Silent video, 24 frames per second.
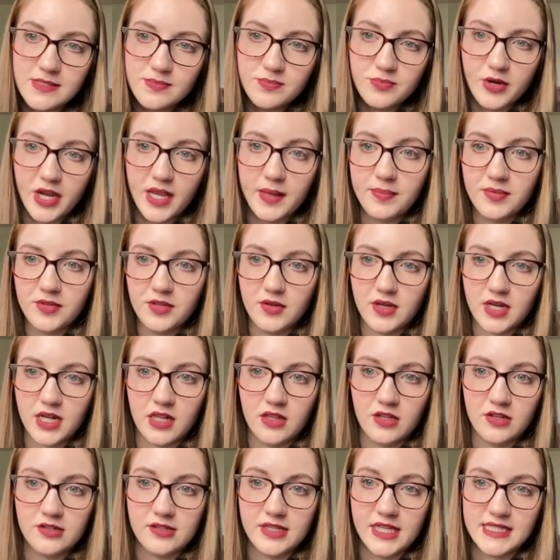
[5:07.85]
bright blue
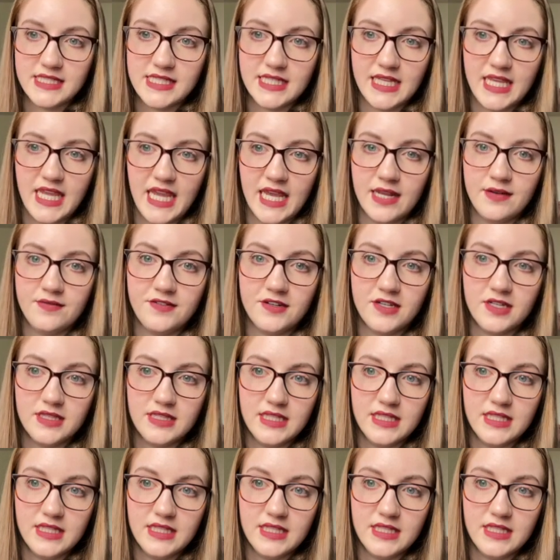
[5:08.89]
color that's in Canva,